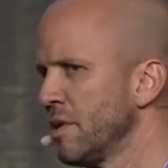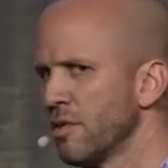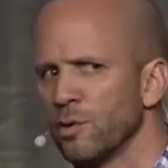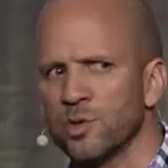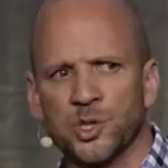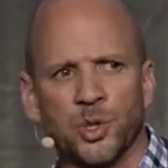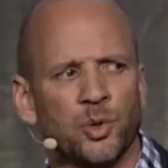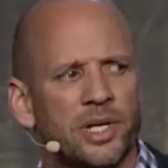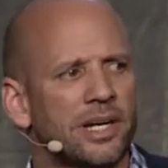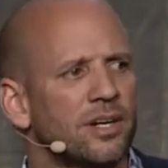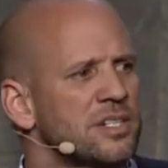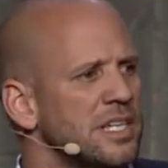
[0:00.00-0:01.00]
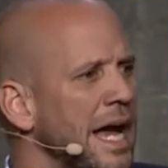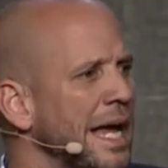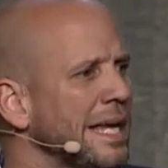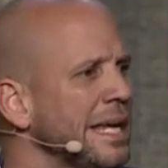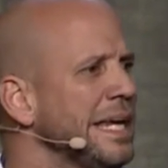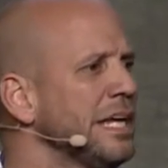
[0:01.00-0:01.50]
Those two years, I
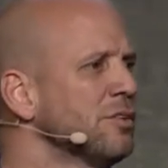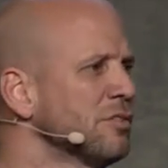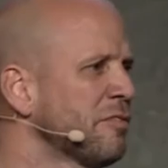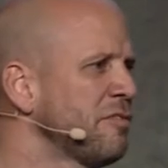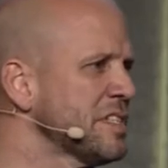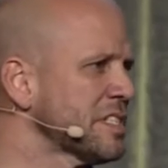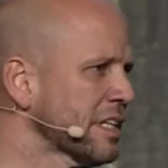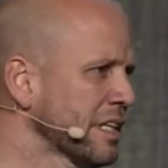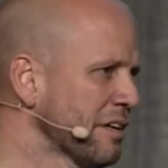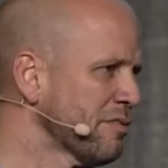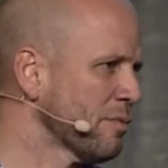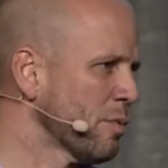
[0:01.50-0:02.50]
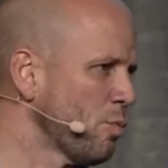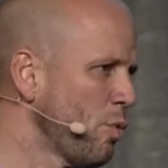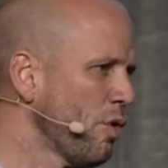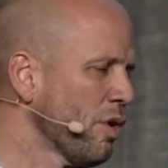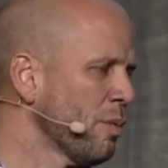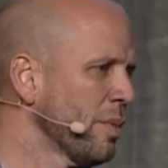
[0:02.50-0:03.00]
healed physically from the
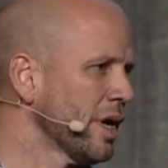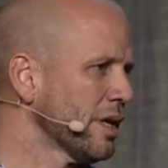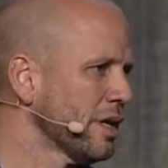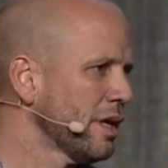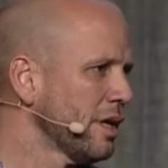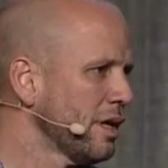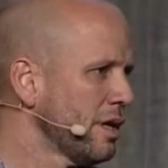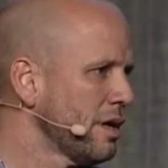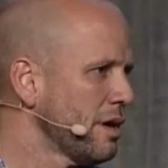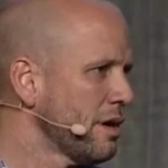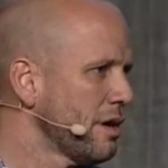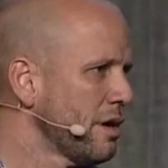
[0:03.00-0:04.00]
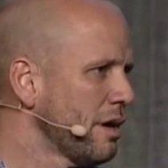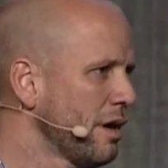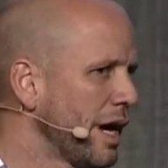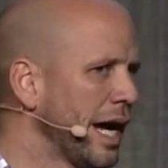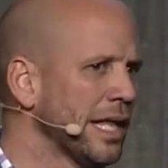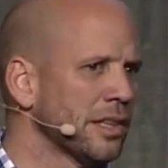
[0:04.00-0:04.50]
war, but
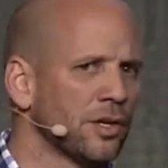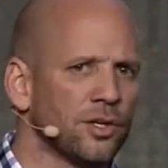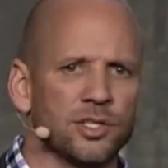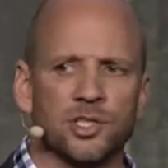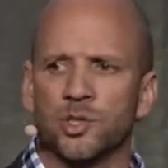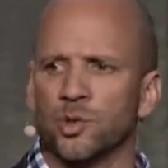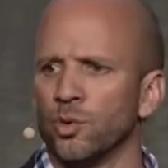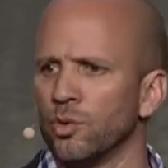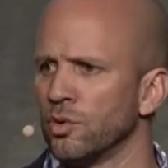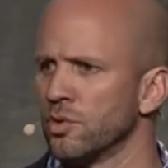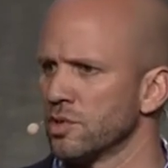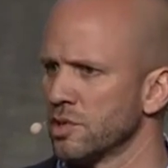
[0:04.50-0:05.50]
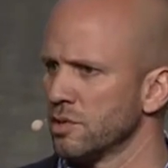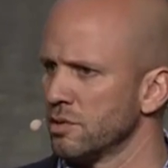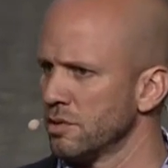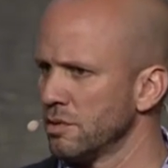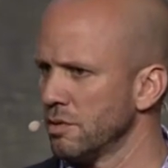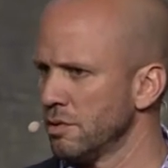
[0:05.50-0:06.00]
I learned tools
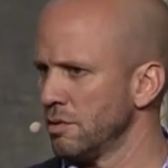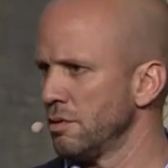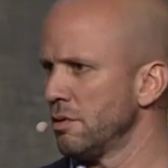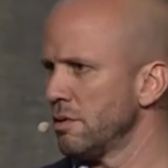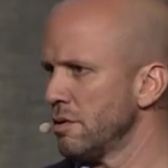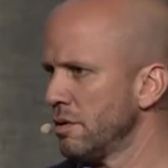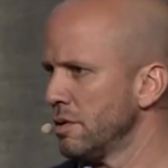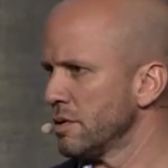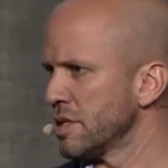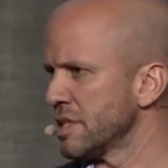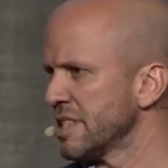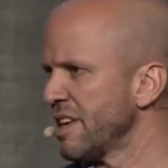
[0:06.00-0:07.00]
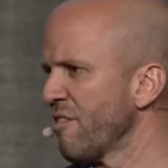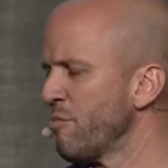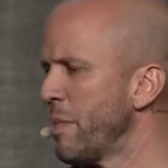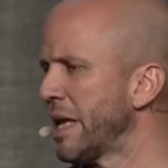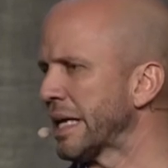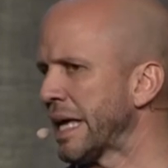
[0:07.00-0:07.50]
to self
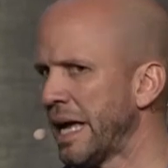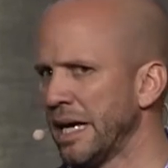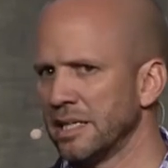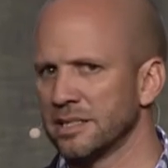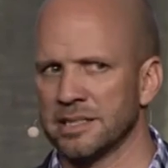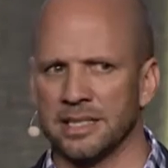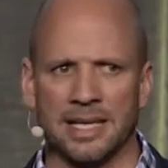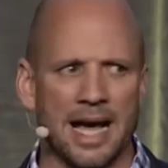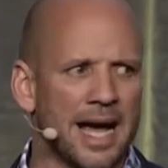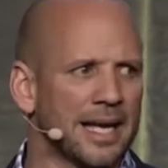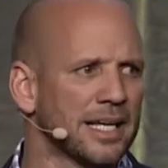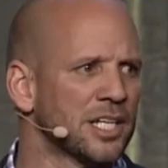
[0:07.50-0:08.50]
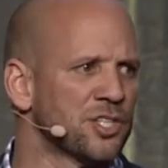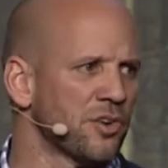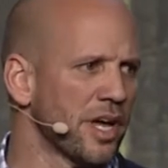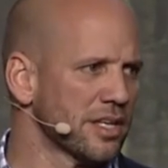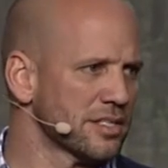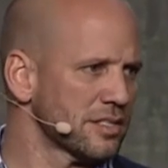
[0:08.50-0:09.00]
medicate, to not
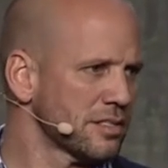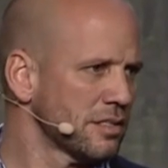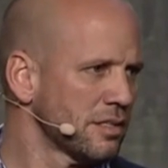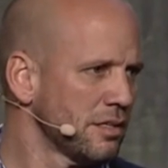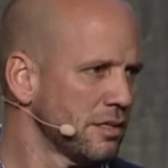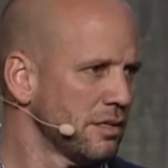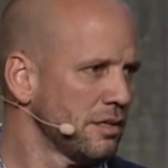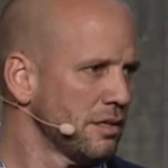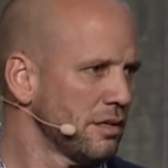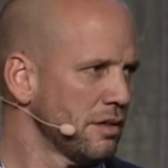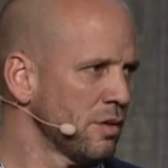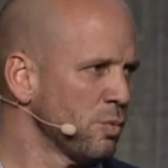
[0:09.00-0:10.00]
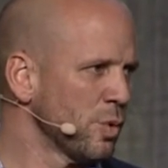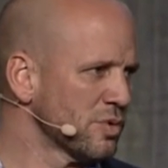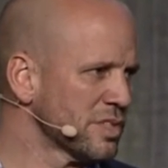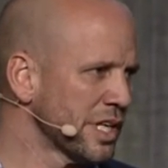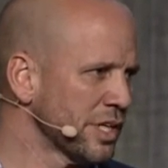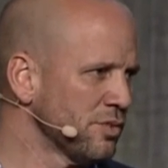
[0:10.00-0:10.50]
address the
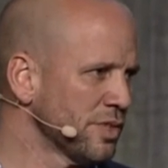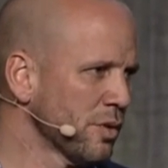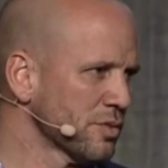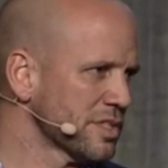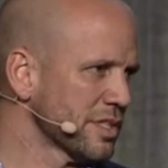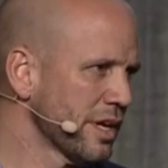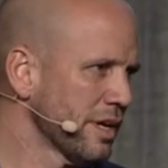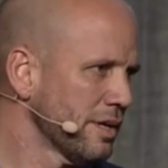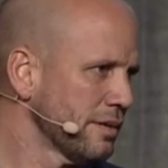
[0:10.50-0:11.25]
wounds that you don't see